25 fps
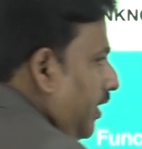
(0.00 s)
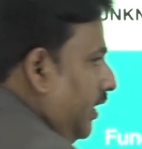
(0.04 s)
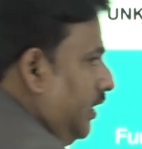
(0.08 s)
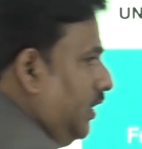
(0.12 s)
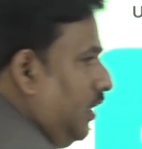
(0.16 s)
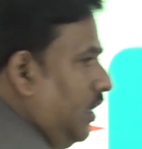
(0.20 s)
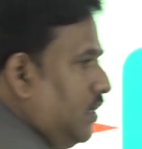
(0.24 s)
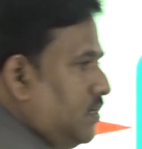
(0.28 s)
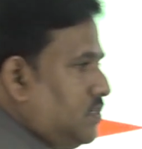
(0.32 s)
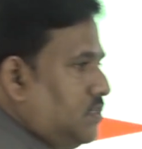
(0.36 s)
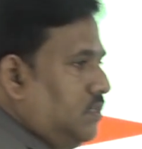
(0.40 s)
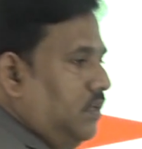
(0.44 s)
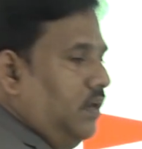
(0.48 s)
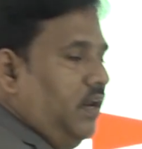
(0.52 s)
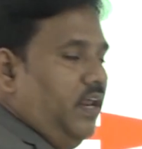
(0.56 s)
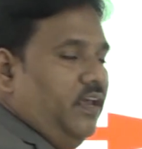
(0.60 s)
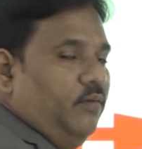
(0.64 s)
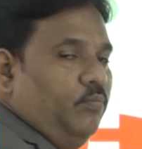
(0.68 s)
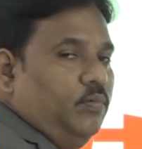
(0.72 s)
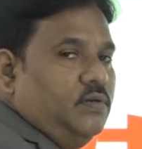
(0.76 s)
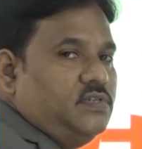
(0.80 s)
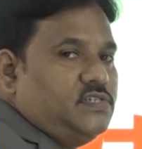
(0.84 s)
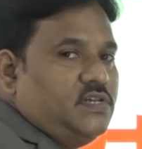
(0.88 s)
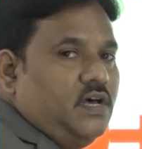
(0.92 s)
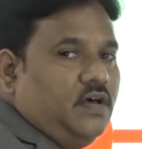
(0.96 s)
records the
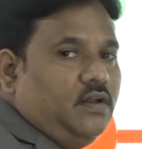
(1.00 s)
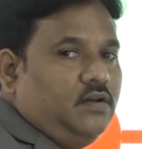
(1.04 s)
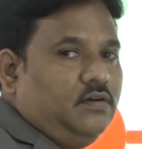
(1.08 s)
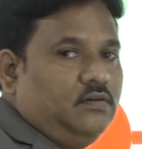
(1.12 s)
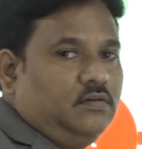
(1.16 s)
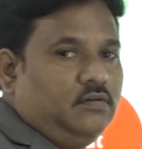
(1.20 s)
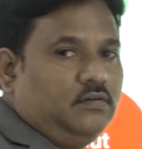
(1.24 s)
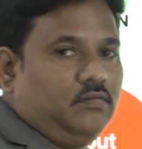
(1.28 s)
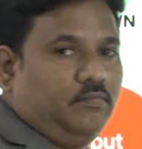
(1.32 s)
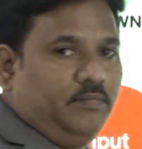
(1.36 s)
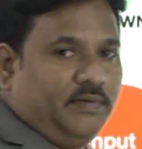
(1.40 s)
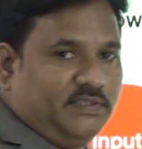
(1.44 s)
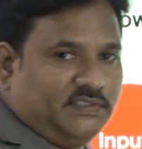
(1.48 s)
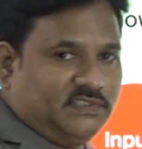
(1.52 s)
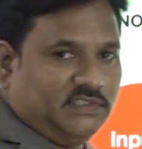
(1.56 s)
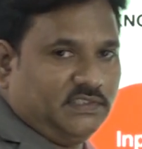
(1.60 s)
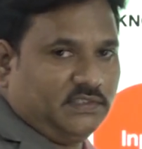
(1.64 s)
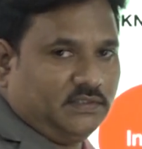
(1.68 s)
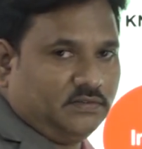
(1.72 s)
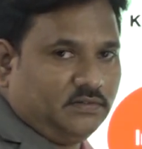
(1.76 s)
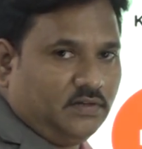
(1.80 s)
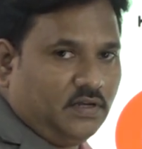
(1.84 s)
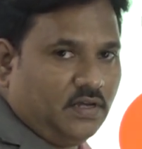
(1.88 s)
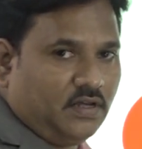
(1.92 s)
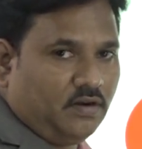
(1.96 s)
labels are
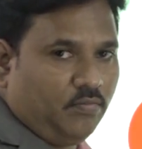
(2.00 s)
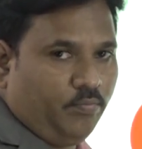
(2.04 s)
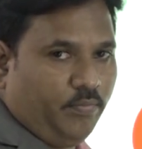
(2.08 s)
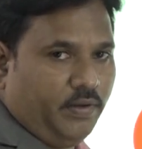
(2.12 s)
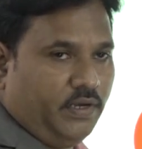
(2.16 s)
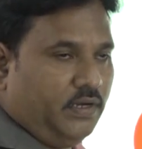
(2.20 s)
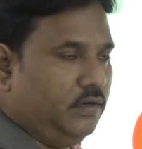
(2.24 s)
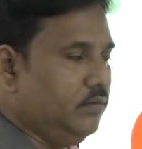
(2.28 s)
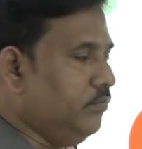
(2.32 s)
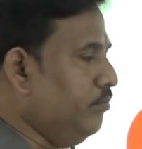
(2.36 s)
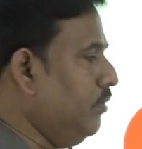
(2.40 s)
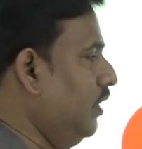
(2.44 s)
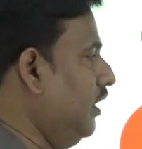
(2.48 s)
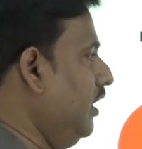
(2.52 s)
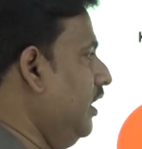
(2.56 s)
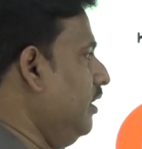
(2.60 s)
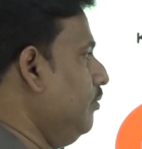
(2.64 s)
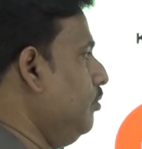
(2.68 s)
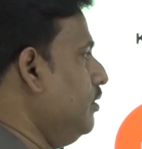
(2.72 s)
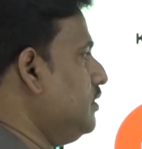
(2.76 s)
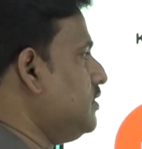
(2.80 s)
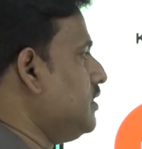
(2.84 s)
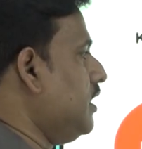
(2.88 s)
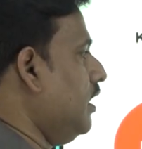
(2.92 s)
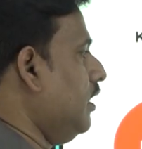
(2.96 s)
missing or
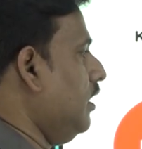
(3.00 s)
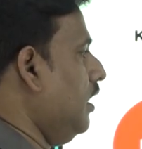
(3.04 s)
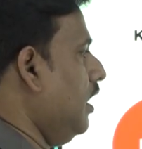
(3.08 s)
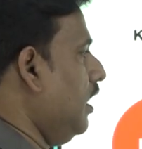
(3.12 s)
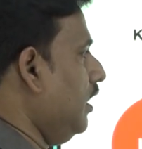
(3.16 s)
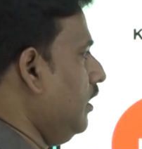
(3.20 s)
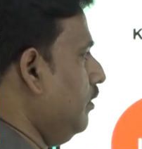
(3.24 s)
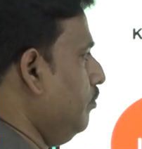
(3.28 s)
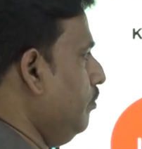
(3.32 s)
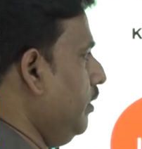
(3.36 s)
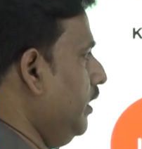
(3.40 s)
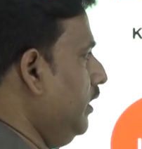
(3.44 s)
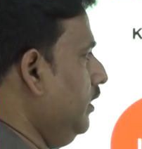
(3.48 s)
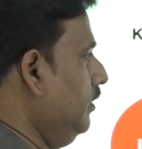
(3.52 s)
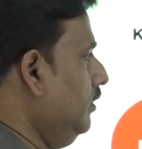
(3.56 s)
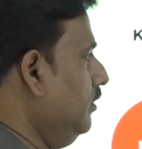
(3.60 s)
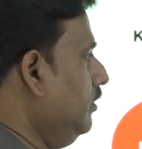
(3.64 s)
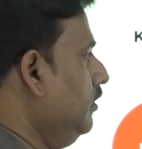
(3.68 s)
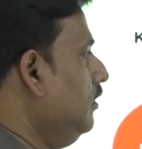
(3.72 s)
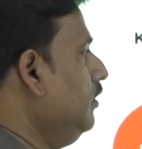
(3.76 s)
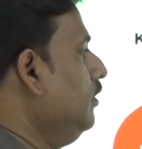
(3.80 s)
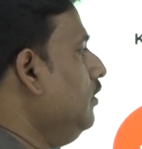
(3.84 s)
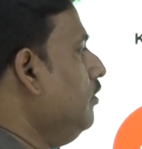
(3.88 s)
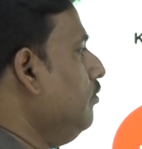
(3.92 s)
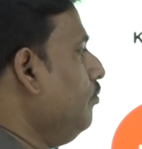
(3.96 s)
labels are not being
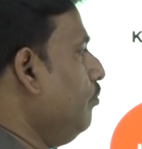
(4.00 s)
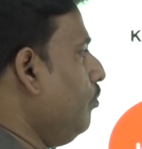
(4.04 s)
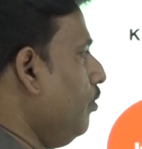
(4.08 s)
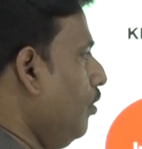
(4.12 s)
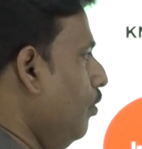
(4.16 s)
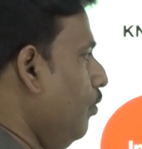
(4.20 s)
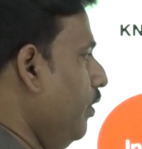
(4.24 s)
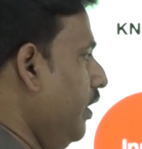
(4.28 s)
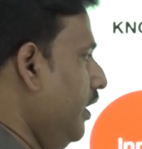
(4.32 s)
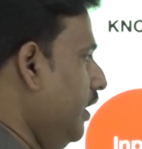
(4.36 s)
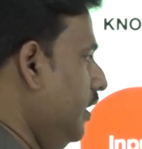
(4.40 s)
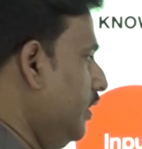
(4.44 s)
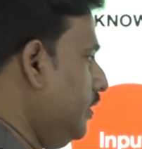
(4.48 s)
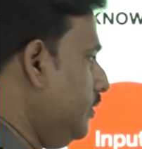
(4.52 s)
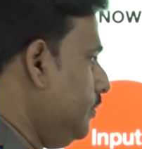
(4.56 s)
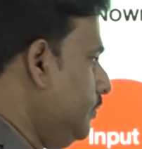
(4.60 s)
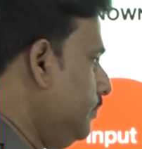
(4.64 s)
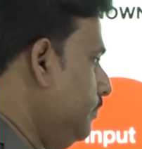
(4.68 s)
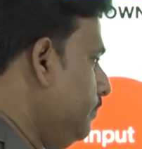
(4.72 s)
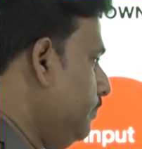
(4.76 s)
provided.